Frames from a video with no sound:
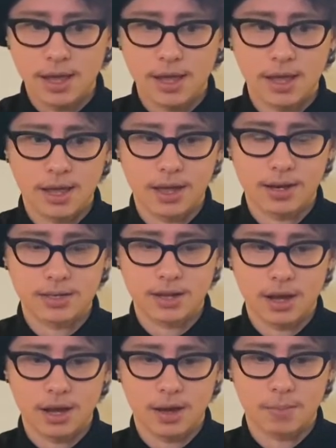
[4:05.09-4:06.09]
And
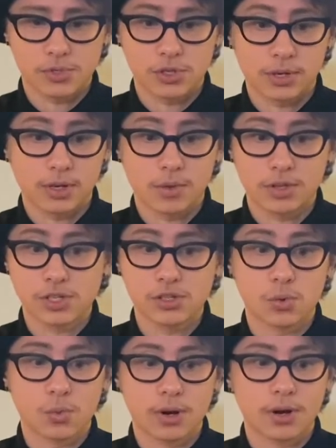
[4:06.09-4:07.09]
so this is
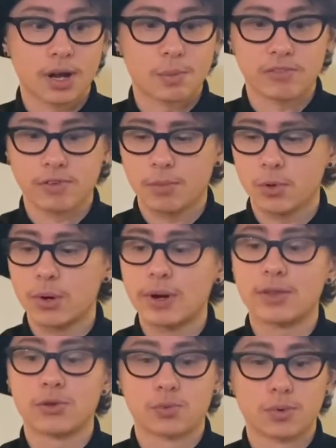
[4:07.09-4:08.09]
the work. I mean, February,
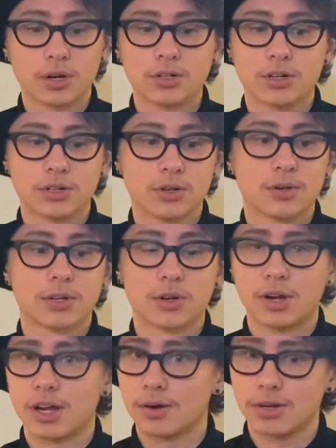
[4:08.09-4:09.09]
there's work to do.
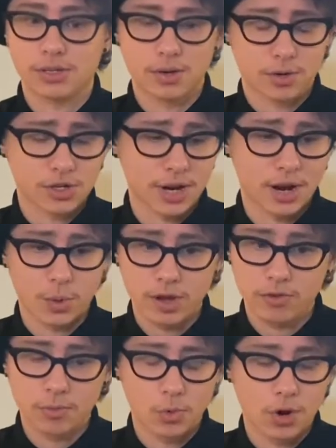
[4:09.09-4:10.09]
You're Aries, you don't shy away
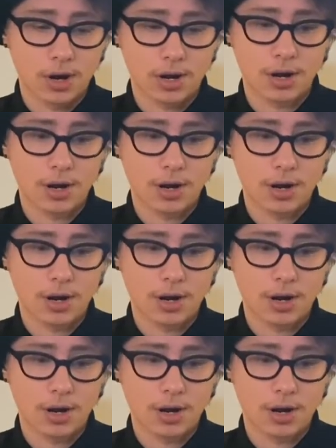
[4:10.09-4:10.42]
from work.